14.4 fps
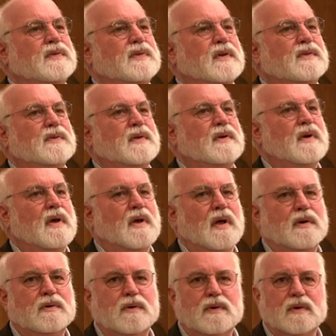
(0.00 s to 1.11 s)

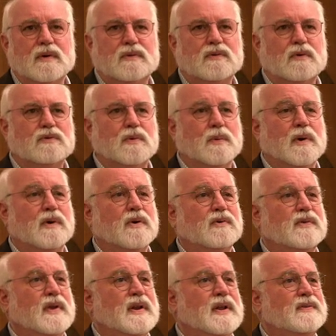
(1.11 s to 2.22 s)
600 social
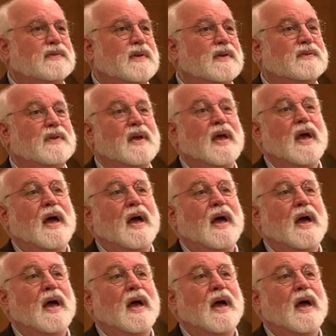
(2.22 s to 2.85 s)
workers and he says,